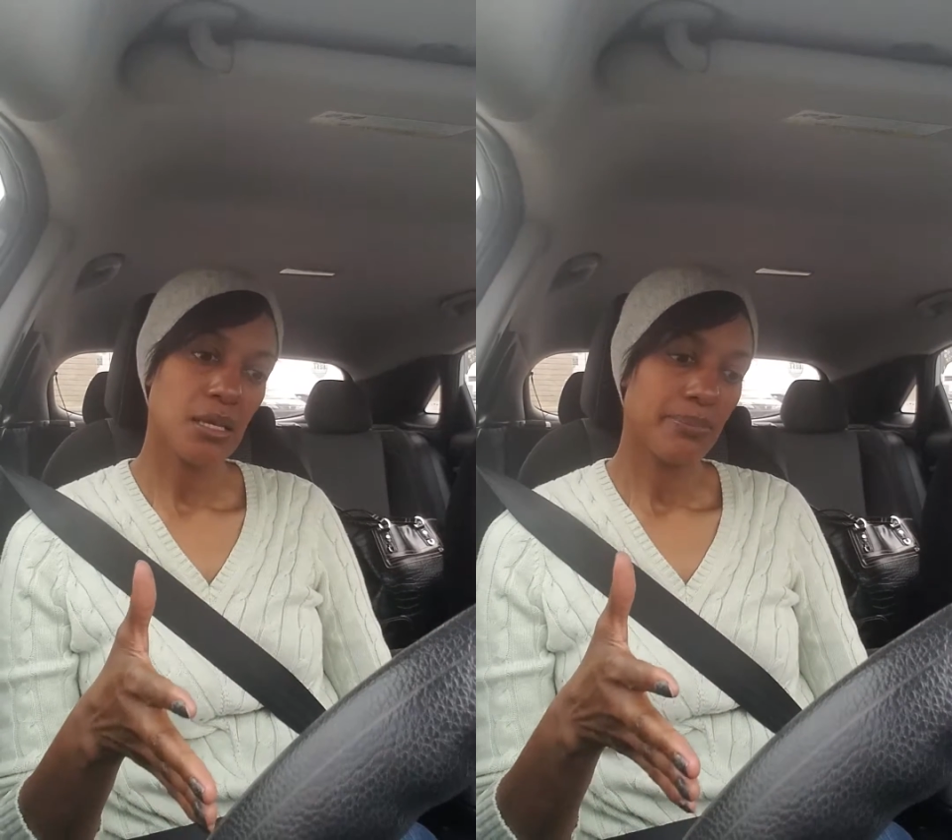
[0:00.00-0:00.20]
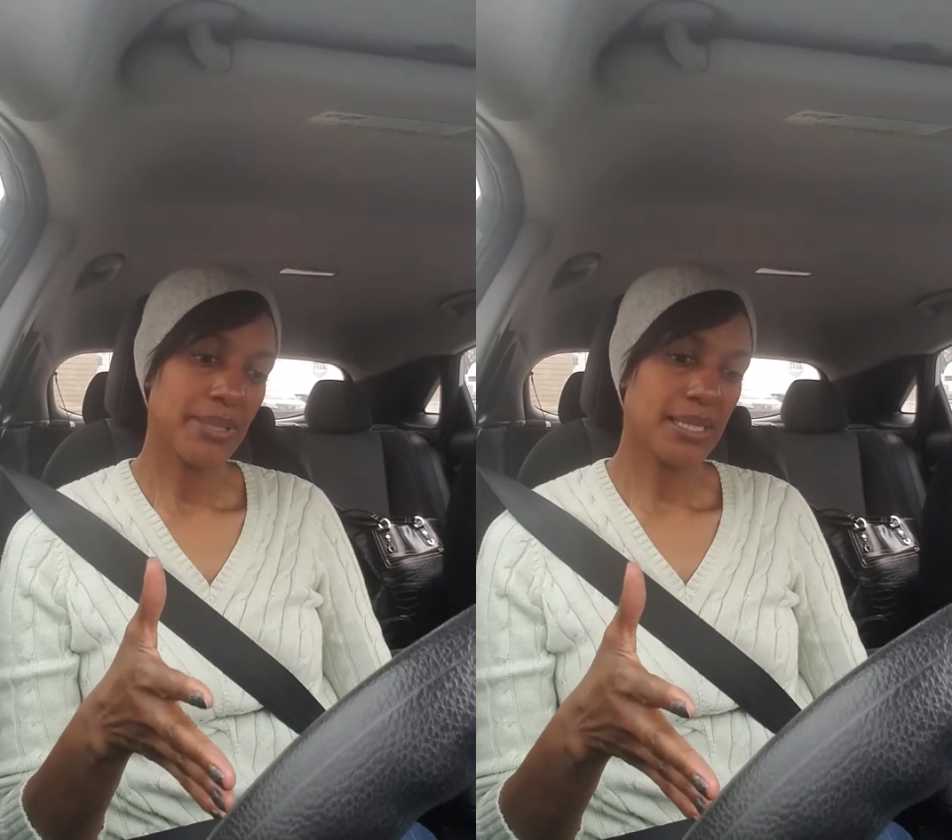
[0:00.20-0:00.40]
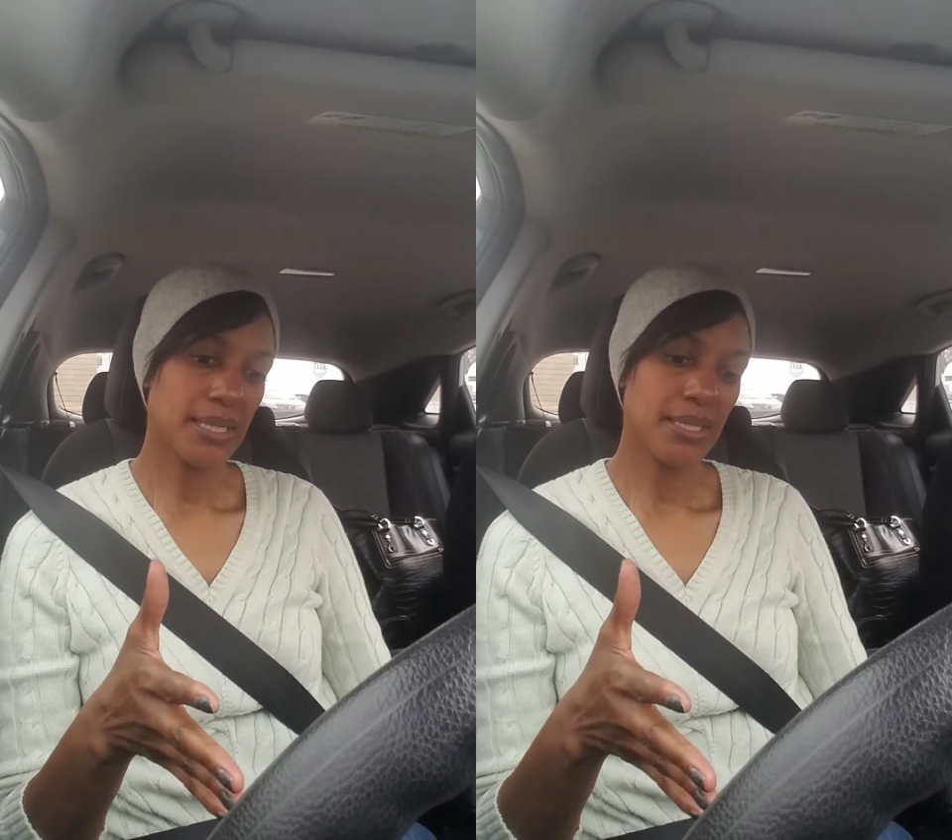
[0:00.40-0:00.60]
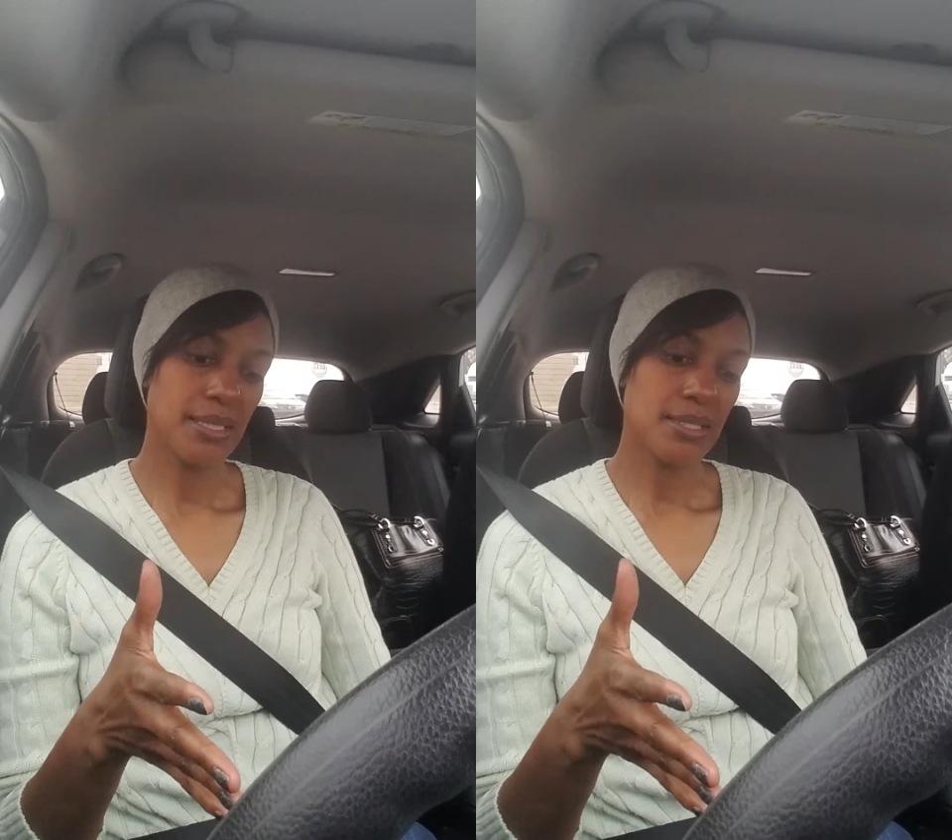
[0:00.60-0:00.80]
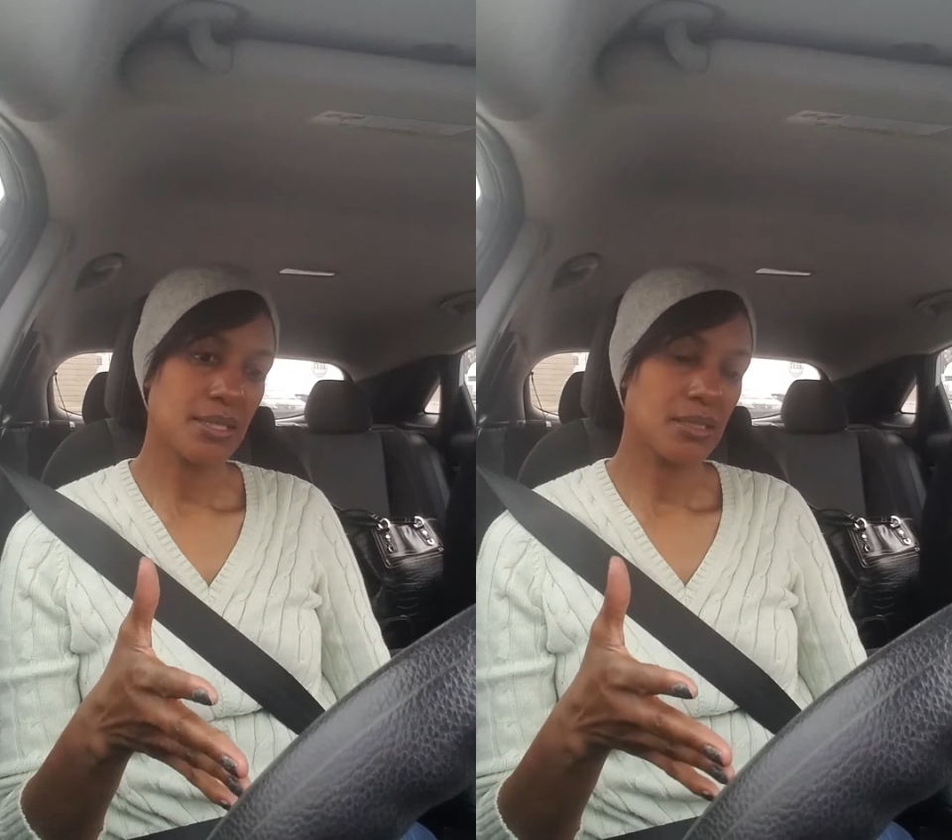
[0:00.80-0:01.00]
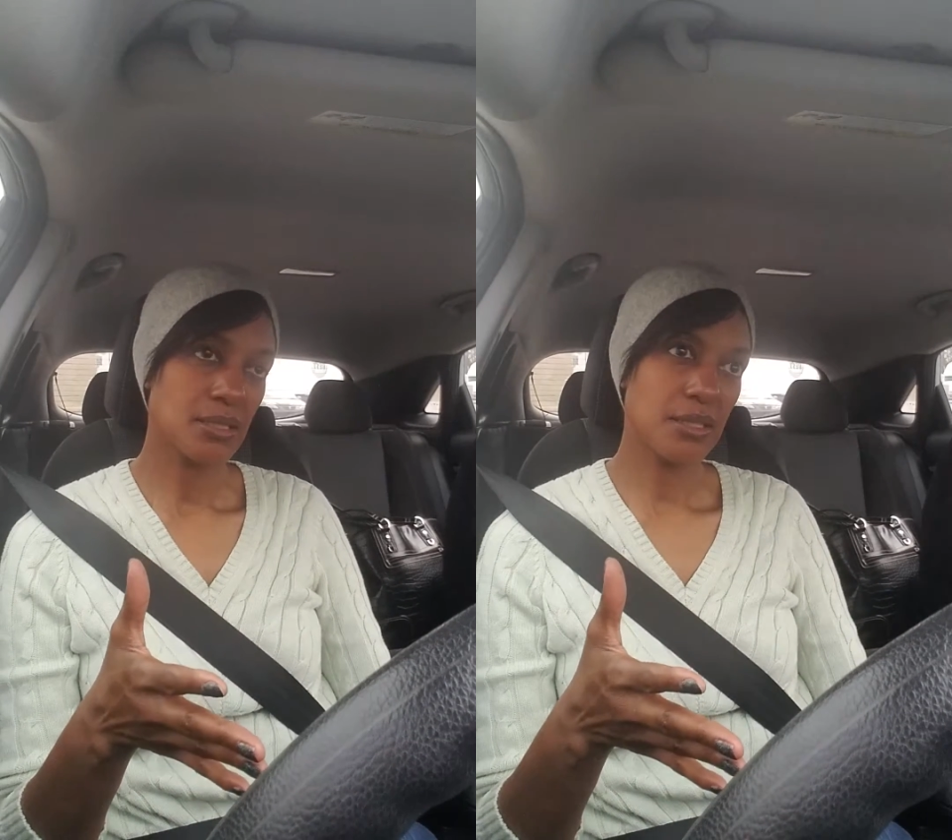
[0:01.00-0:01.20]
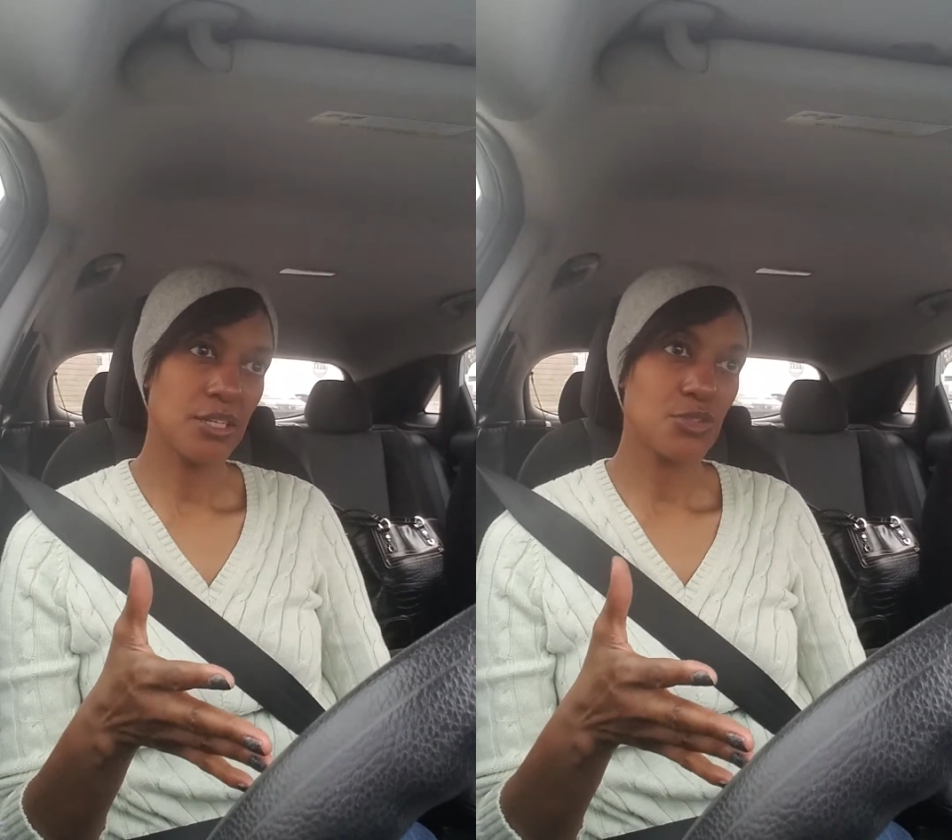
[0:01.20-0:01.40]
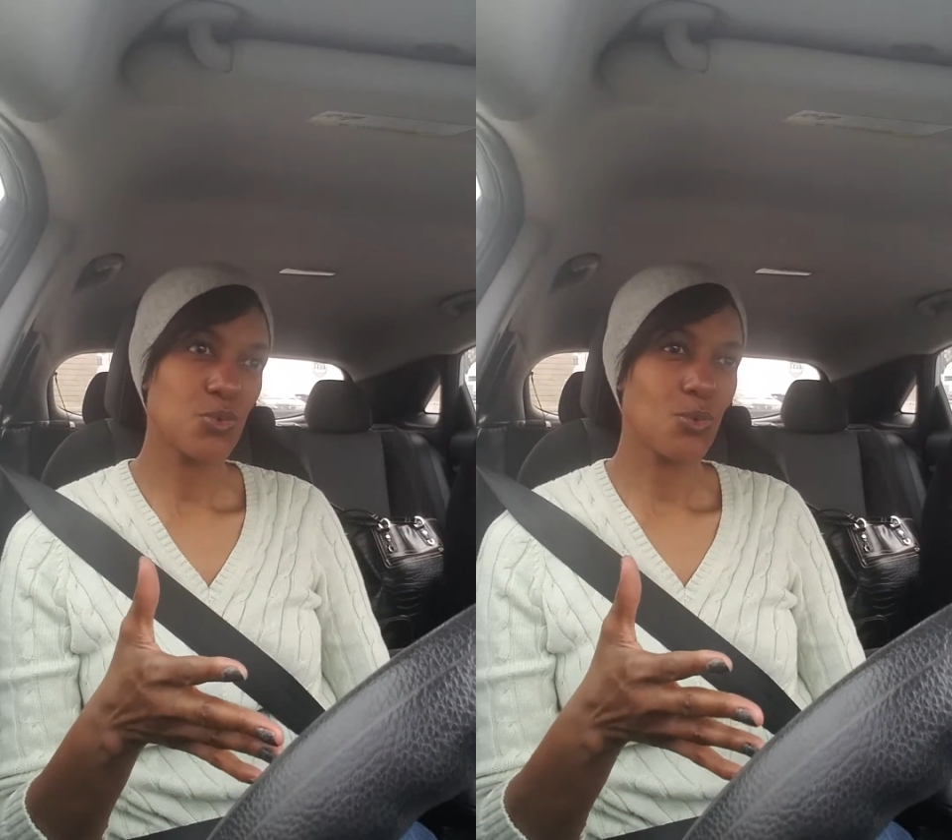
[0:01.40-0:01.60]
because
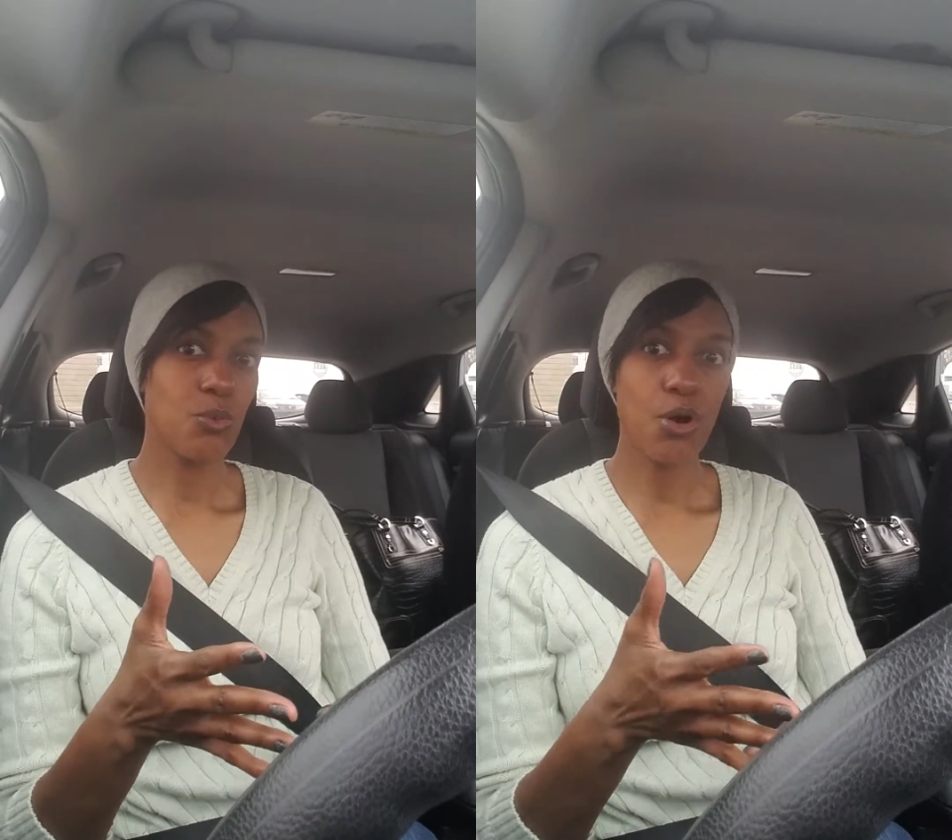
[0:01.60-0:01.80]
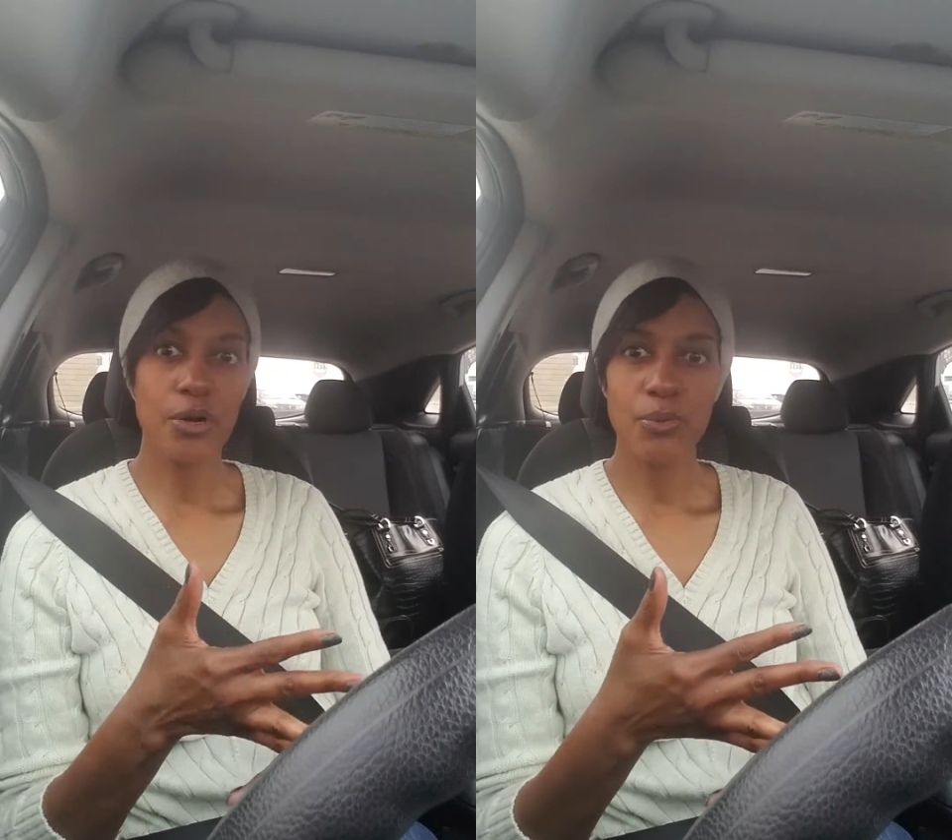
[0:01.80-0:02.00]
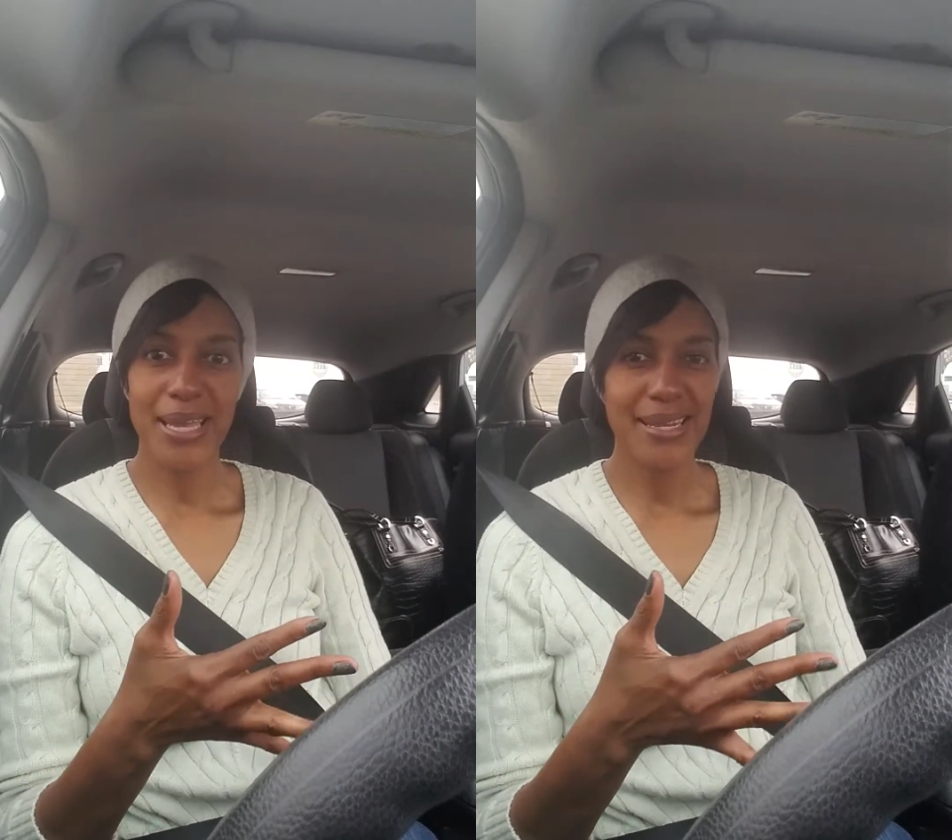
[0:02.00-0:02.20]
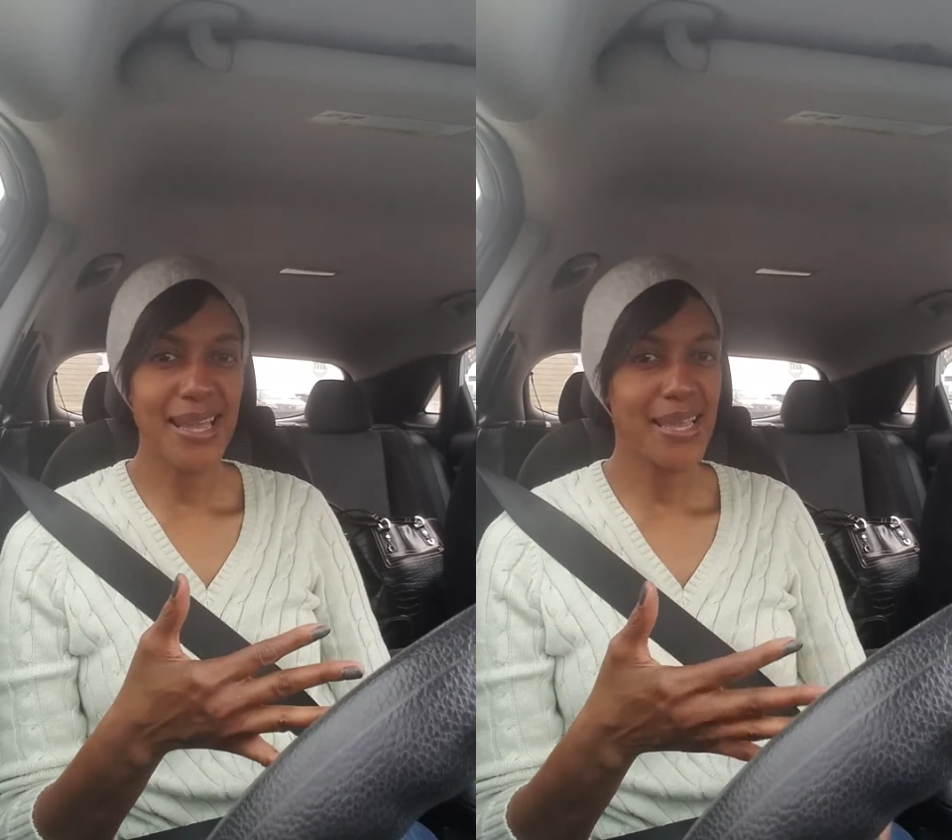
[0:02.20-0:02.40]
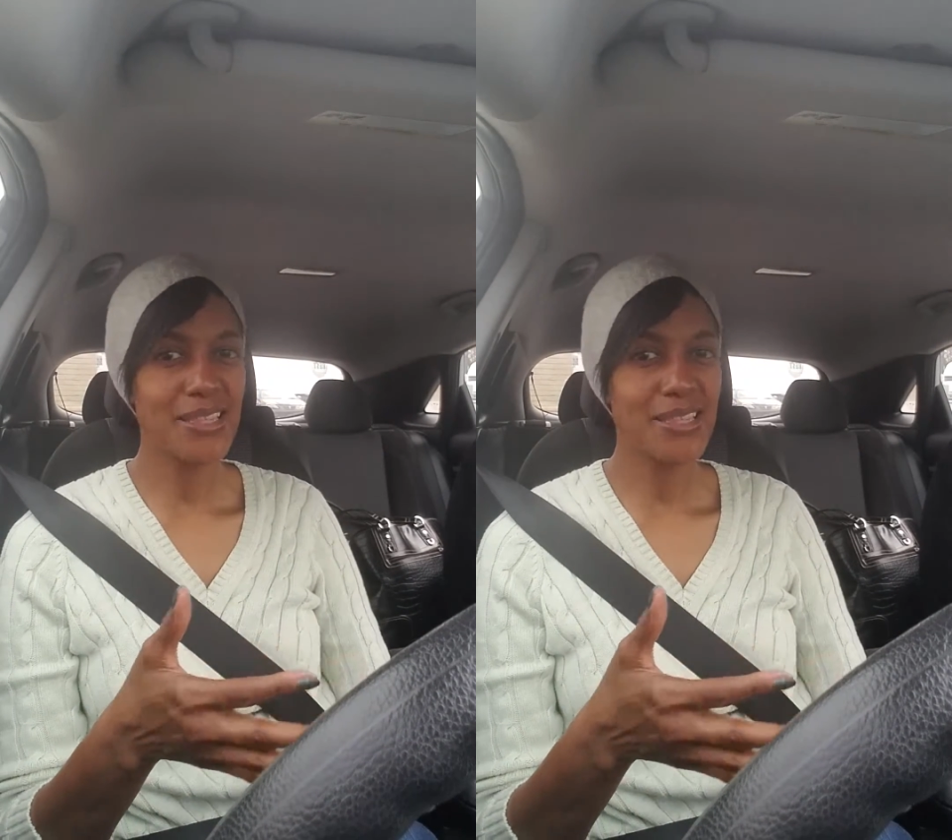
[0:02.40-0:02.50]
there's water weight gain.